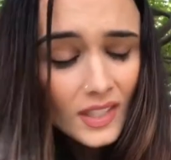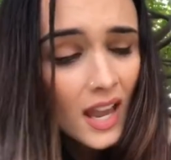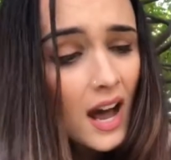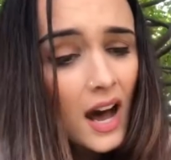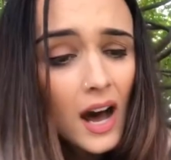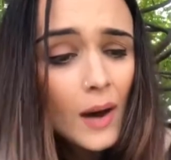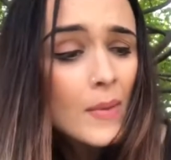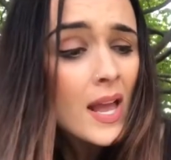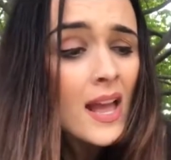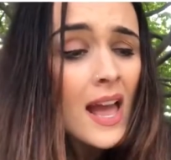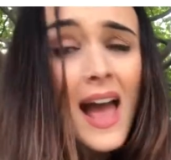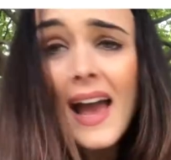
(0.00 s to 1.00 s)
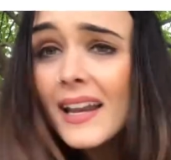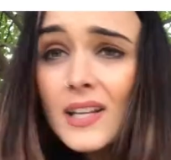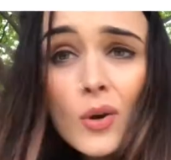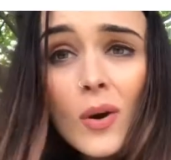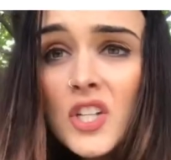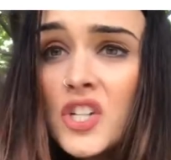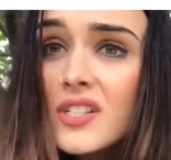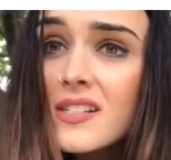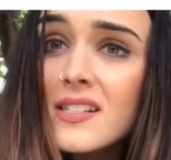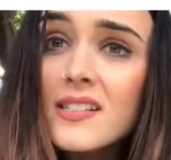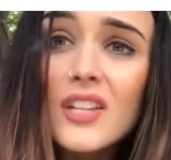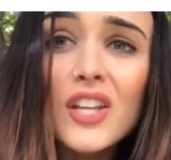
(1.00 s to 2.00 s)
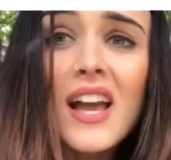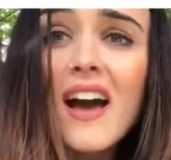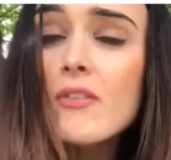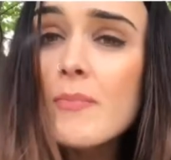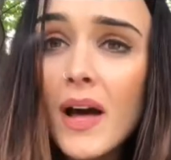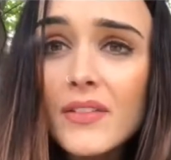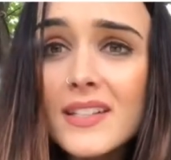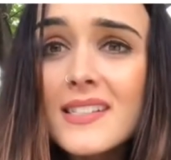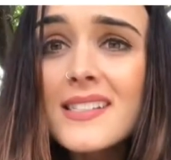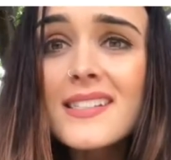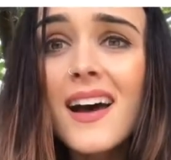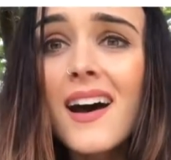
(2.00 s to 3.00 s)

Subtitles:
Any questions that you have about this